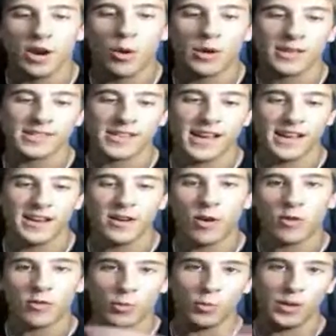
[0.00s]
OS X
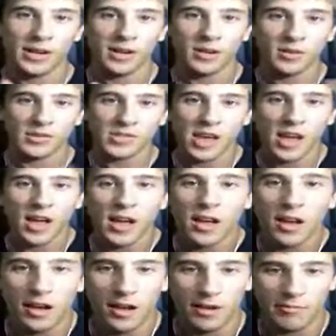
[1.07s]
over Windows.
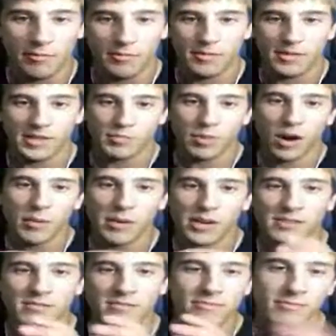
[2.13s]
It's
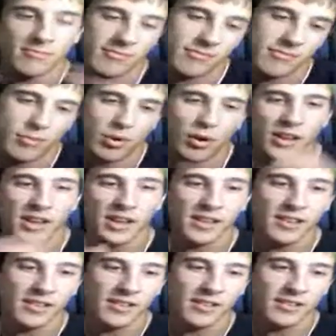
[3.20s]
probably
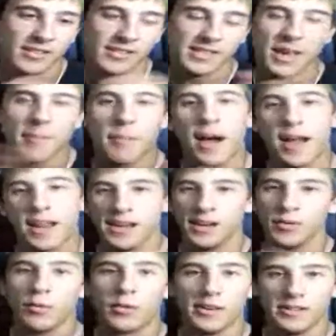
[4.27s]
pretty
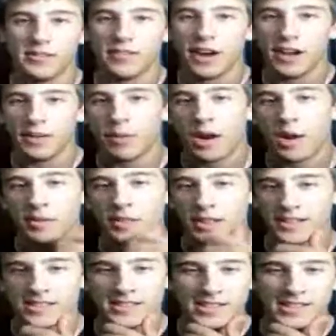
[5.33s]
semi-equally divided, probably
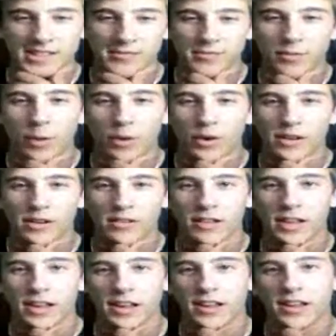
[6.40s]
like 60-40 or
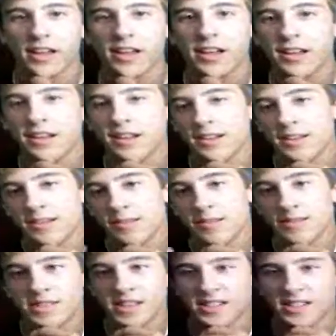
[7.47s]
like
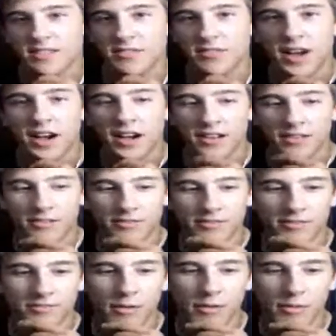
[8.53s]

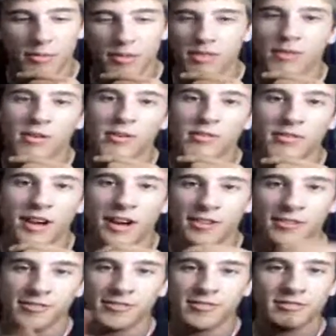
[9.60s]
65, what would it be,
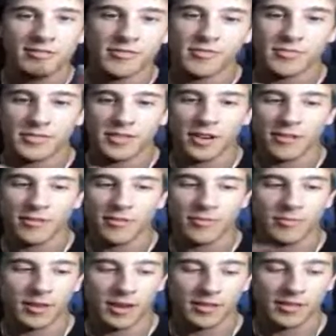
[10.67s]
35 of,
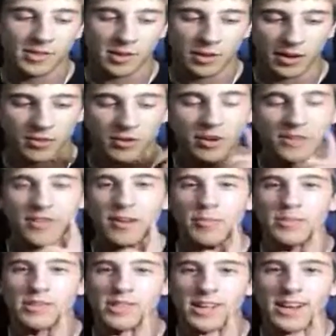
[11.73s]
like, so like
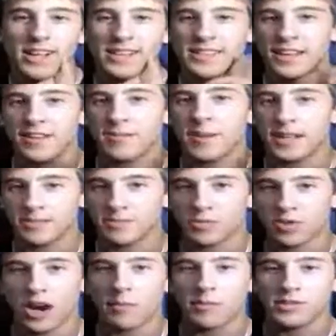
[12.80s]
35% I'd say of my
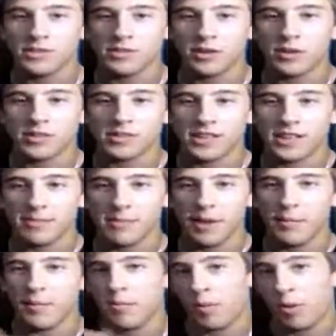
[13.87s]
subscribers use OS X,
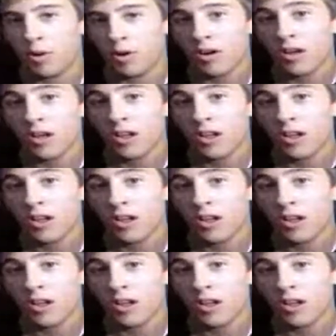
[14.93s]
maybe more,